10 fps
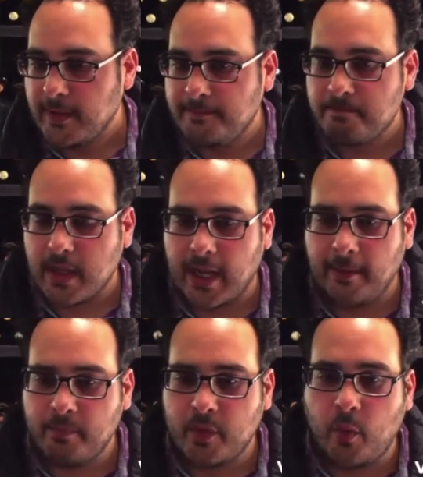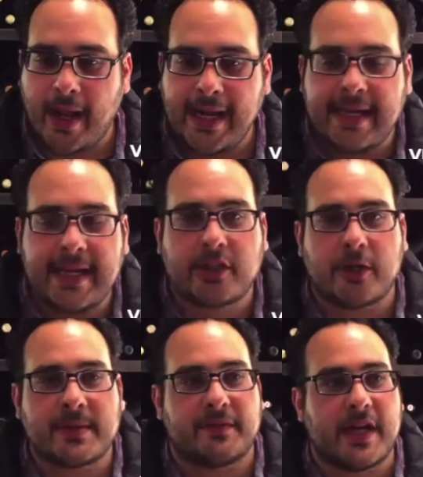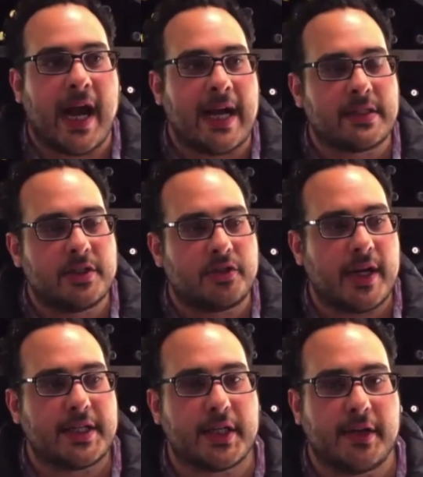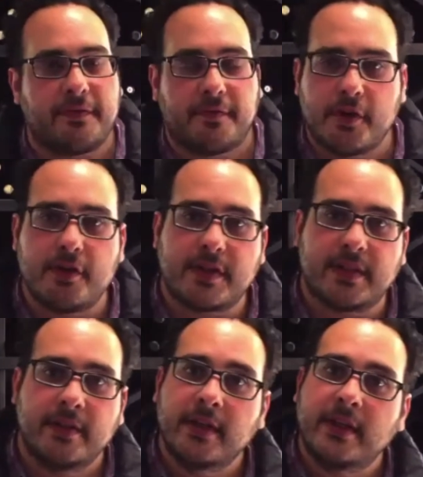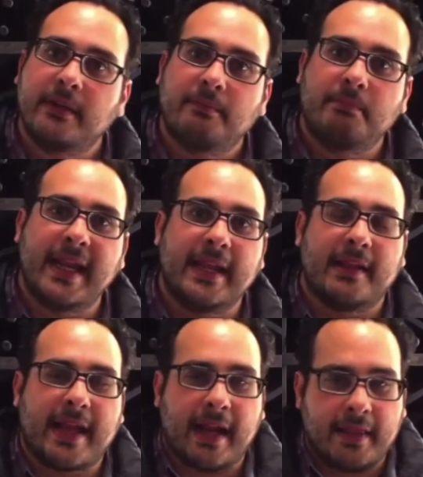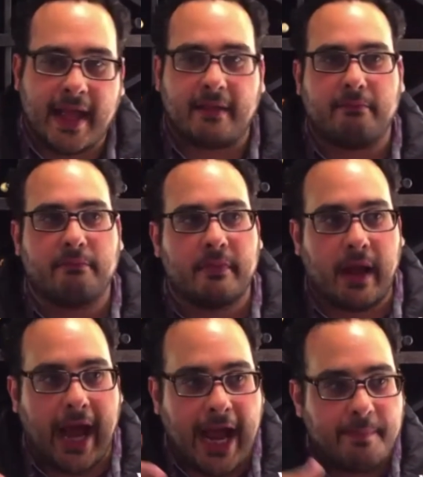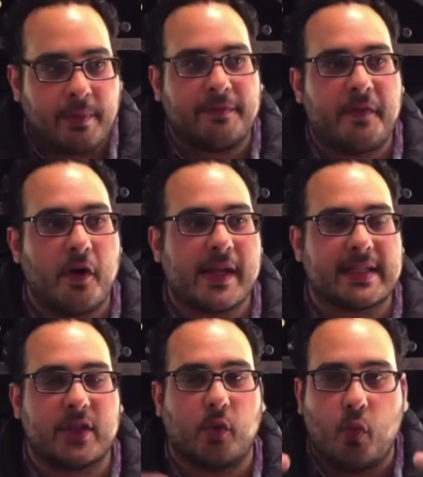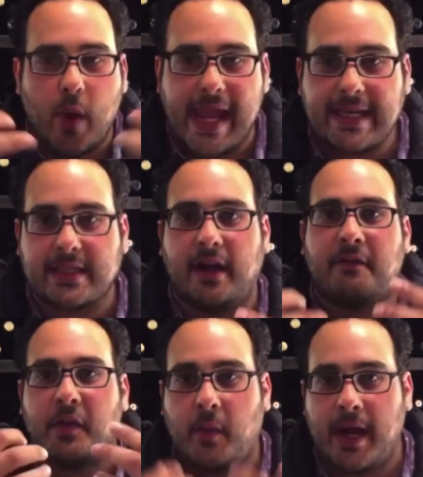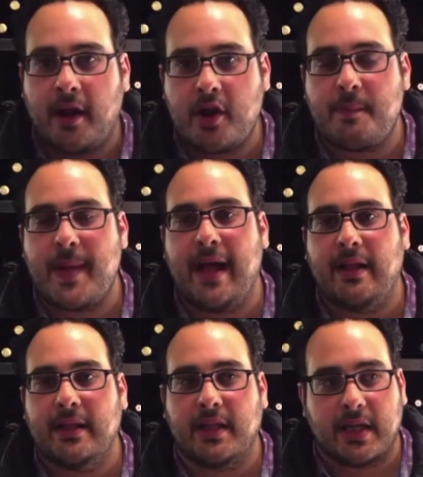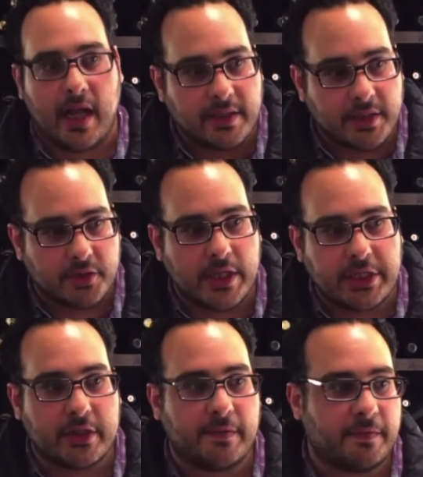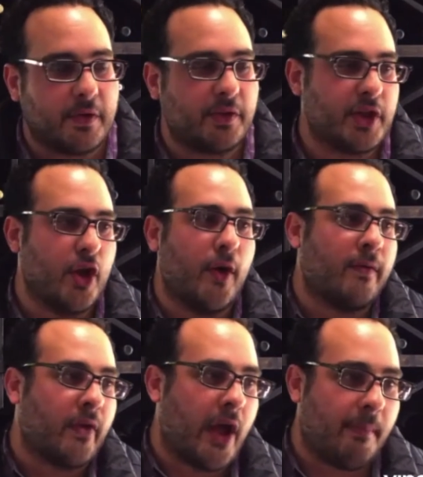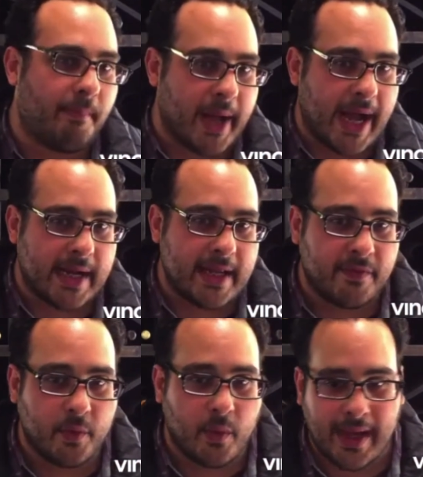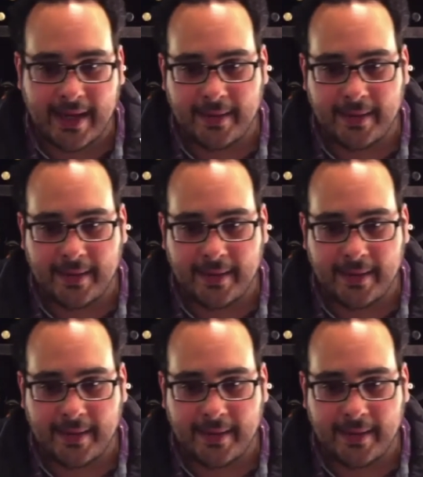Um, the wine, in terms of concentration of fruit, meaning kind of that hyper focus, the weight of the wine on your palate, the concentration of fruit, the overall body of the wine,